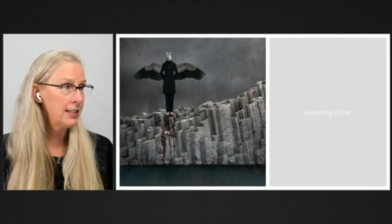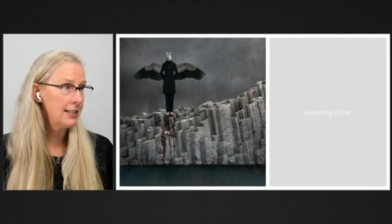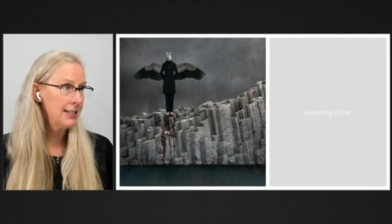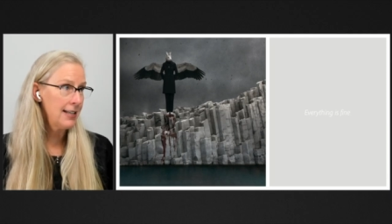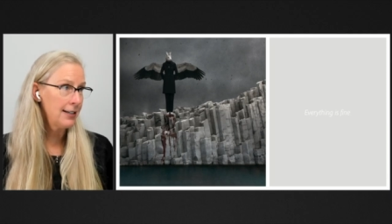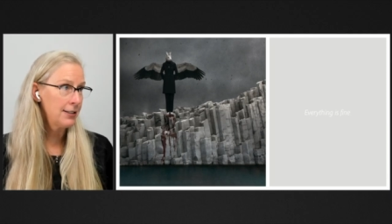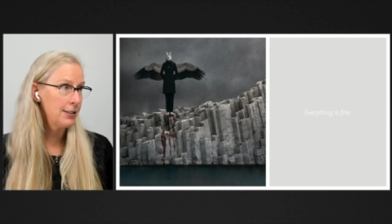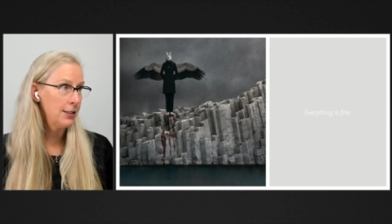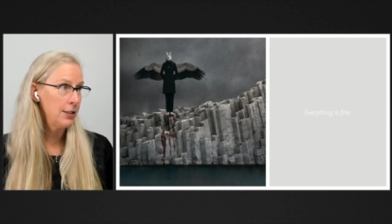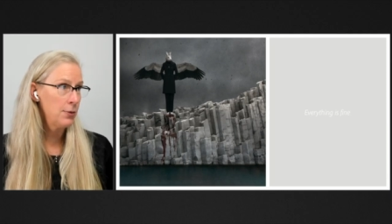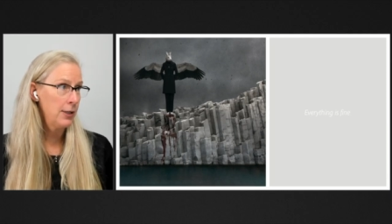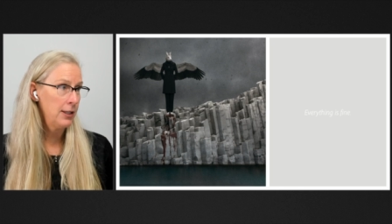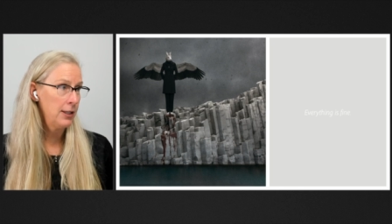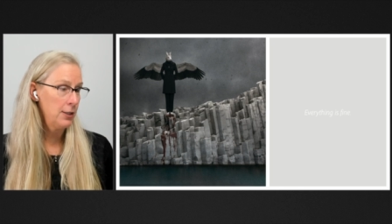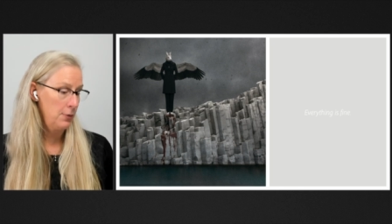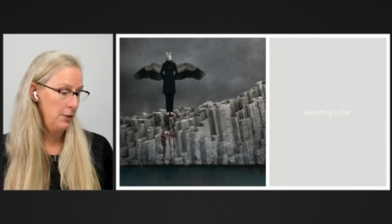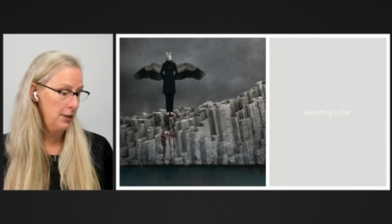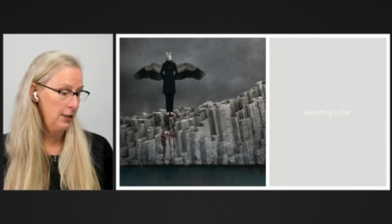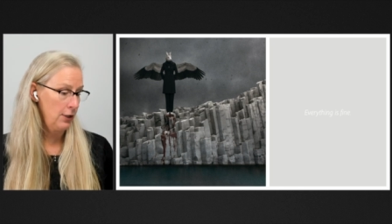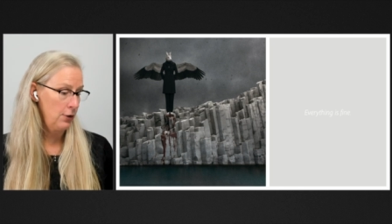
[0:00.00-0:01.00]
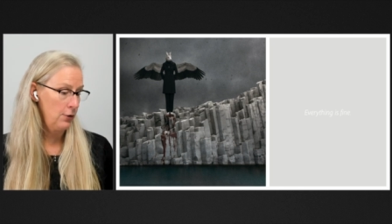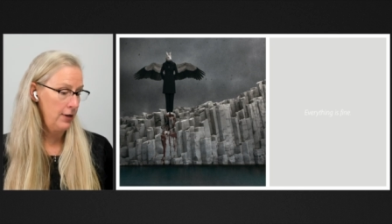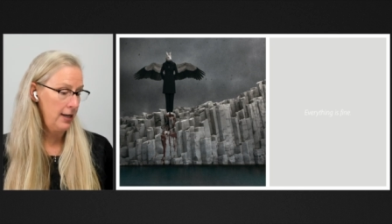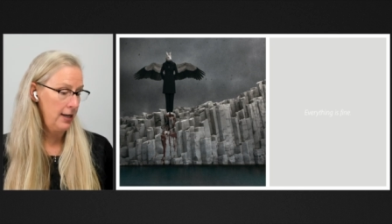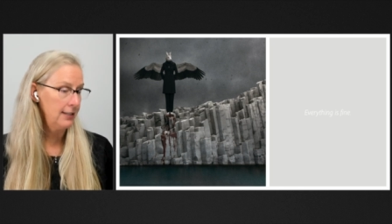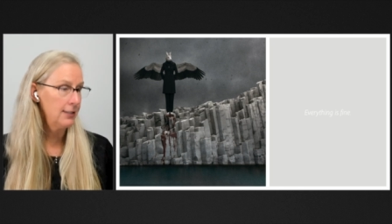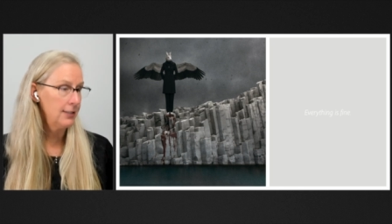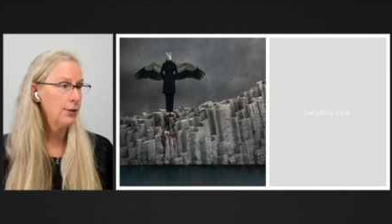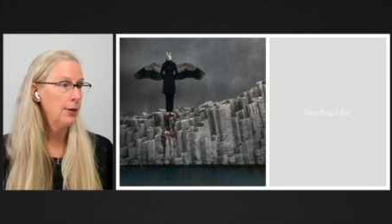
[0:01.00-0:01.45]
this is actually the one that we're going to create.